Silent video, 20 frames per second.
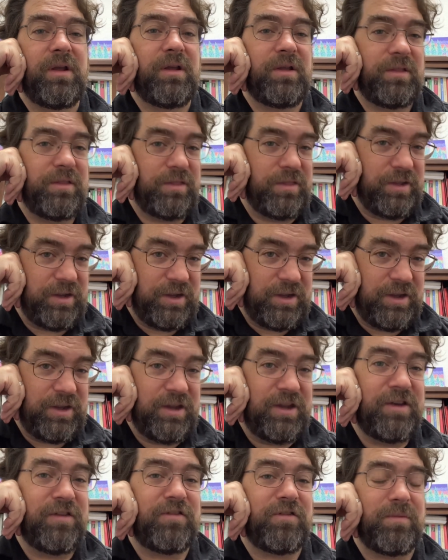the
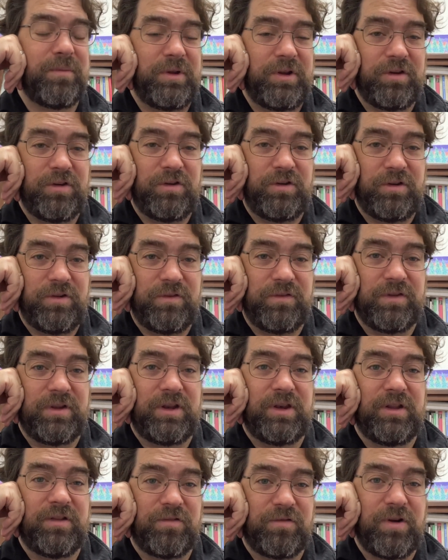instrument you're
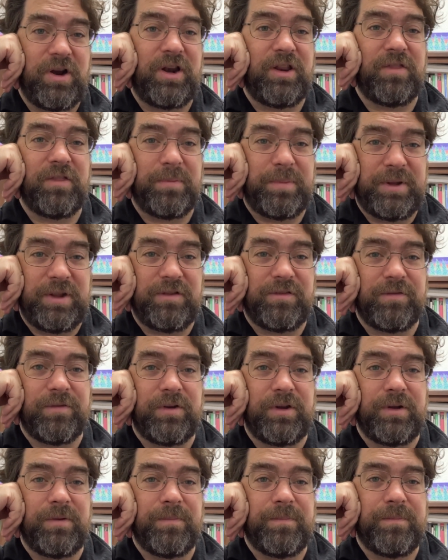using is writing the piece for
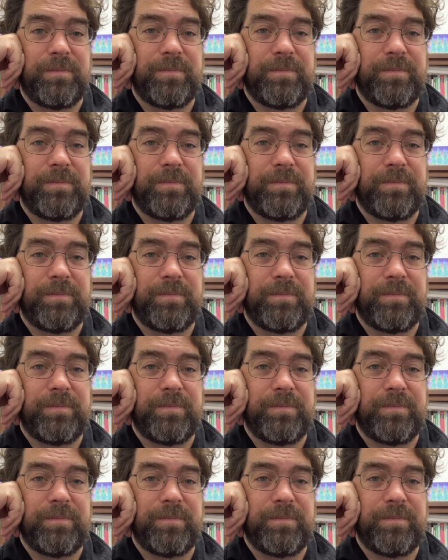you.